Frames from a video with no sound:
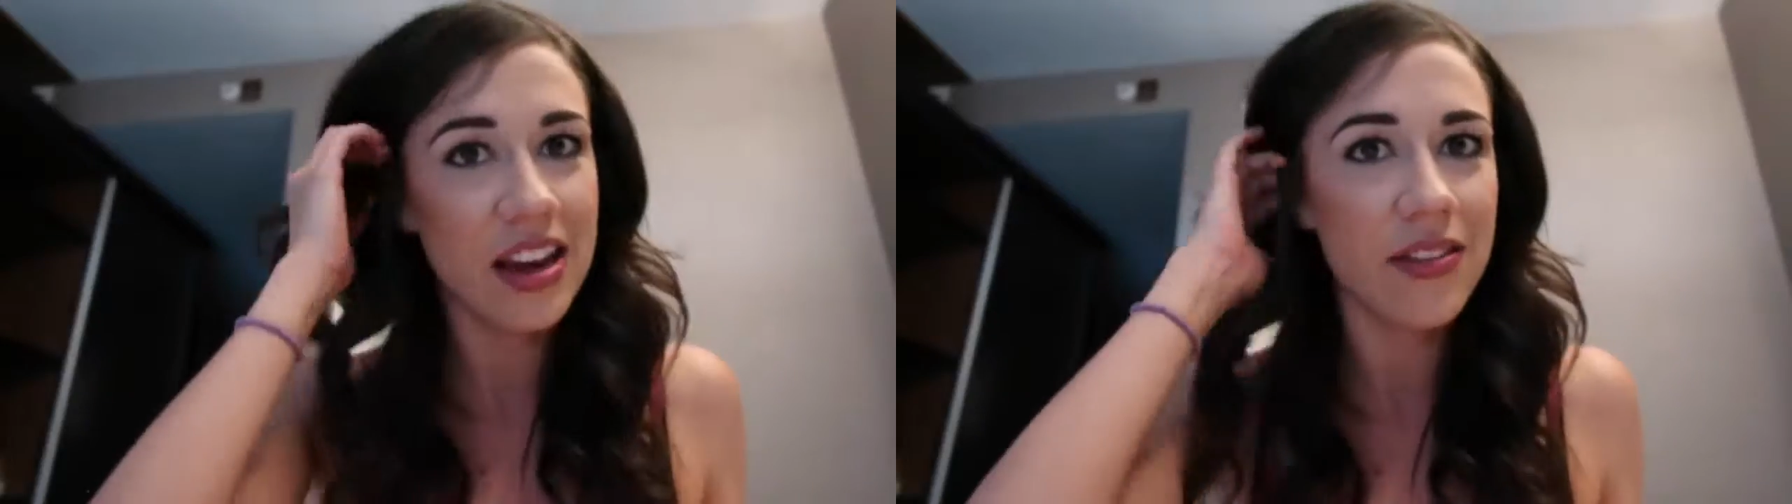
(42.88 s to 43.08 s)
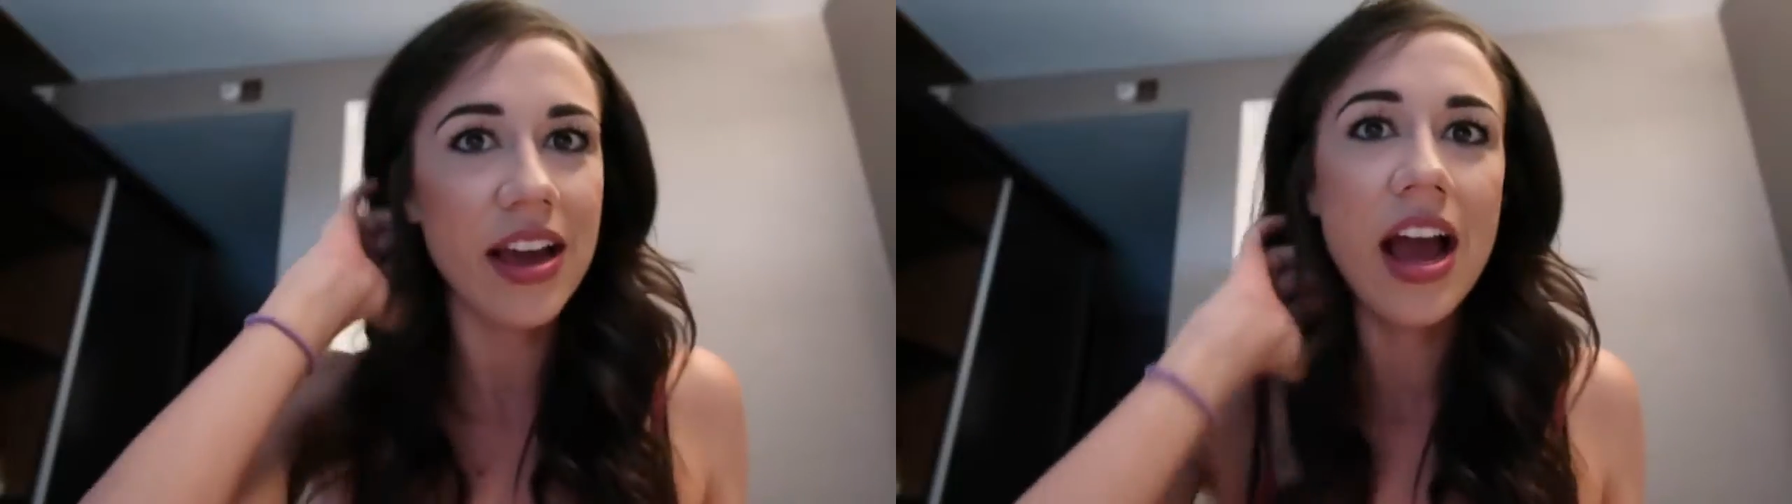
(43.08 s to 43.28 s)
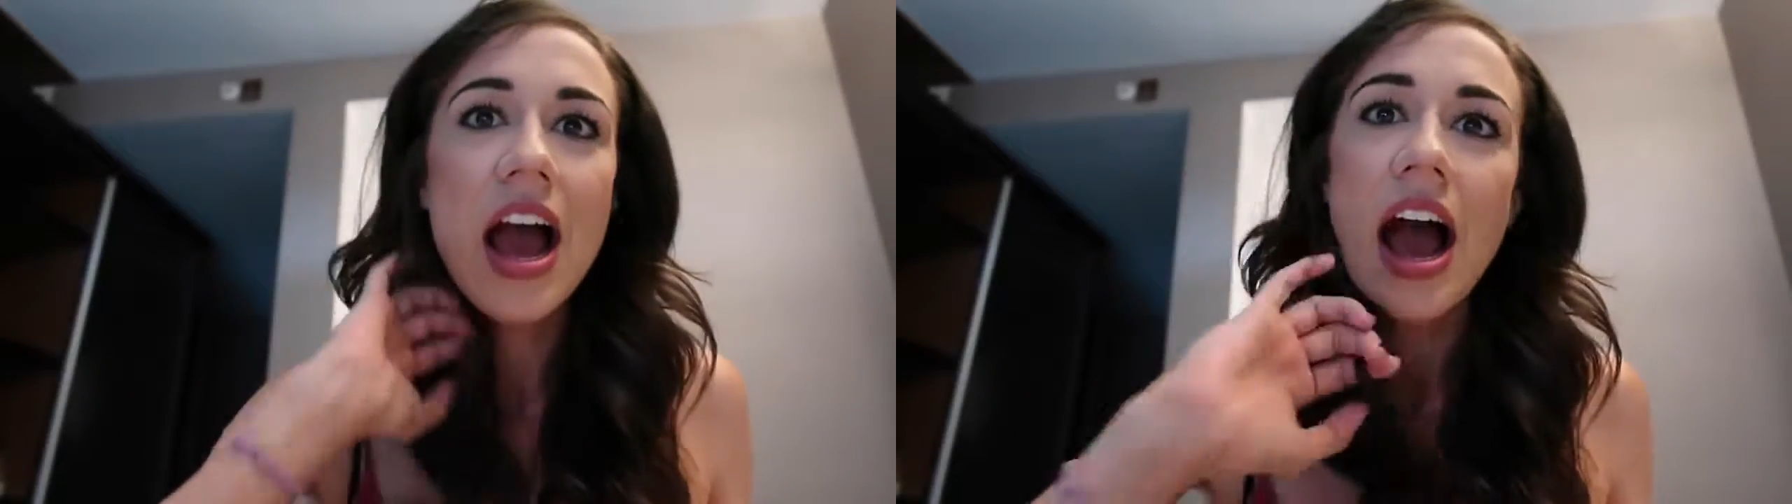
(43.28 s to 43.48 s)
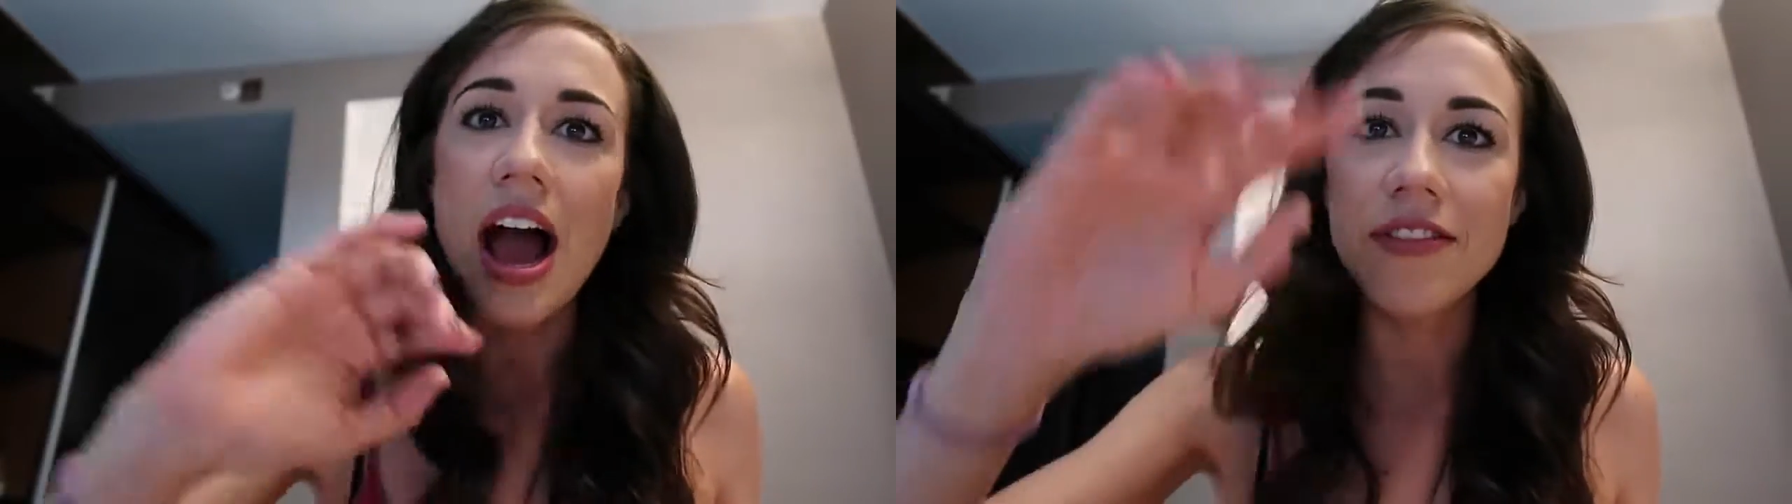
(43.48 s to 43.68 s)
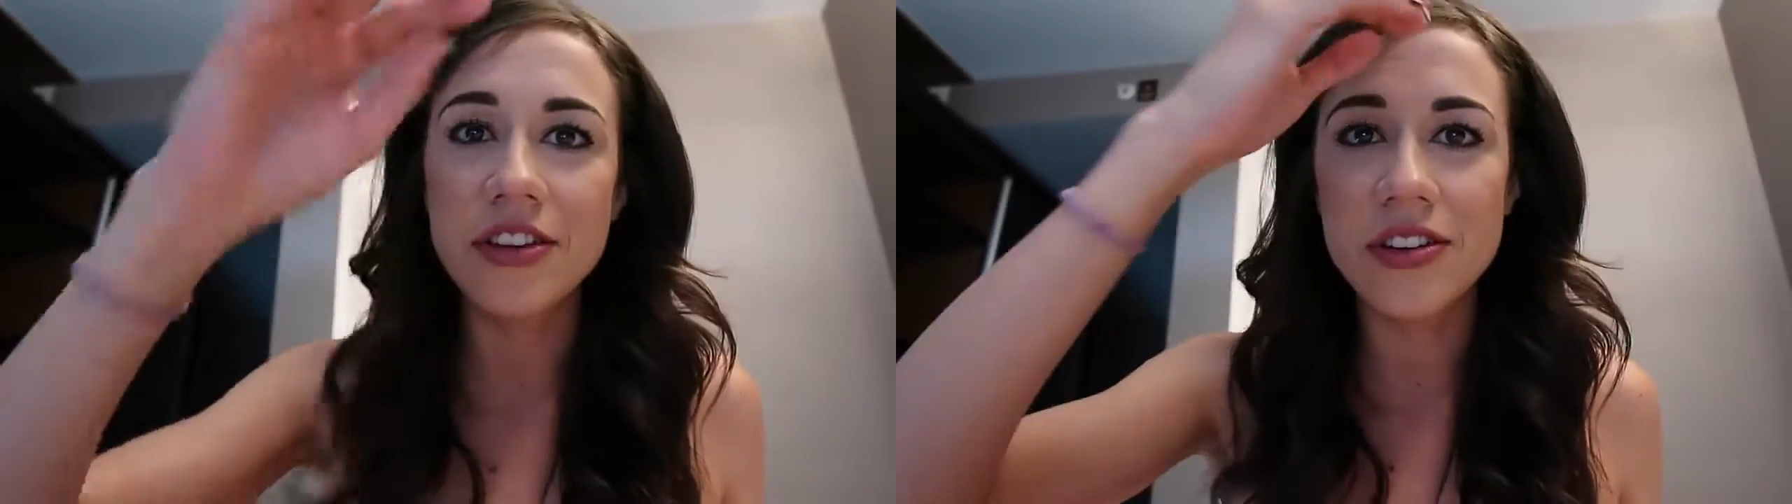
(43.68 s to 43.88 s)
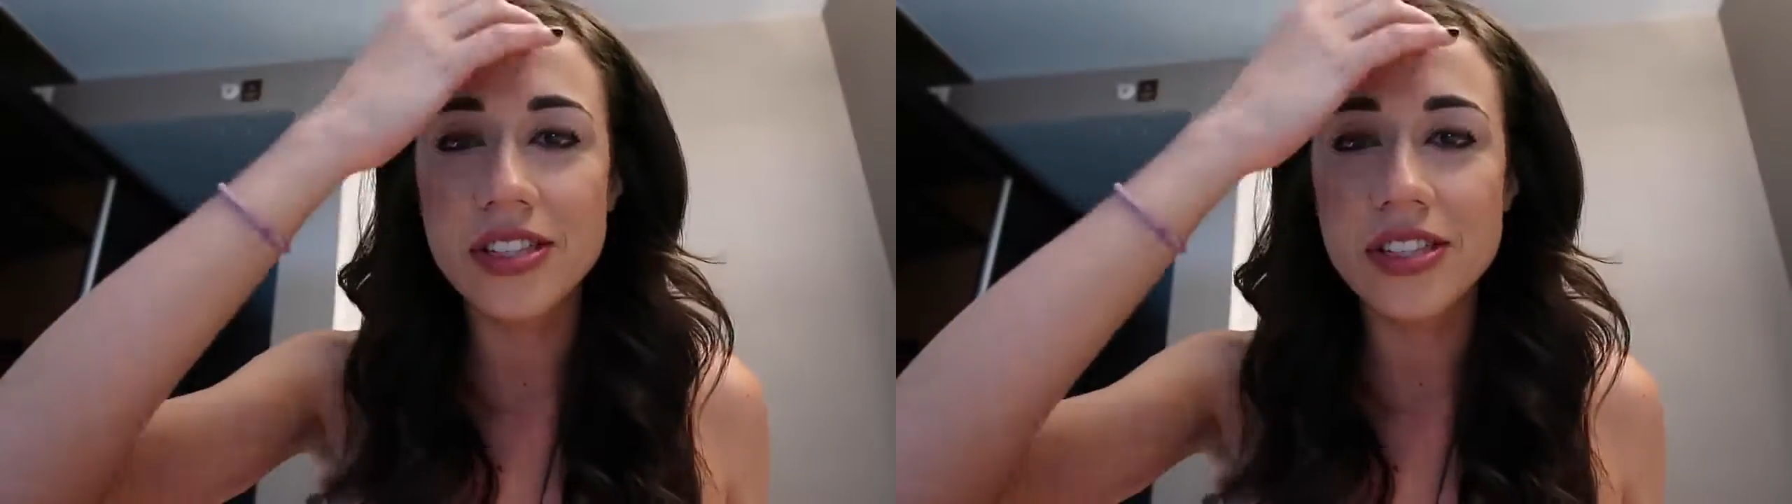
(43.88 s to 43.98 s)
Anyway, I have to go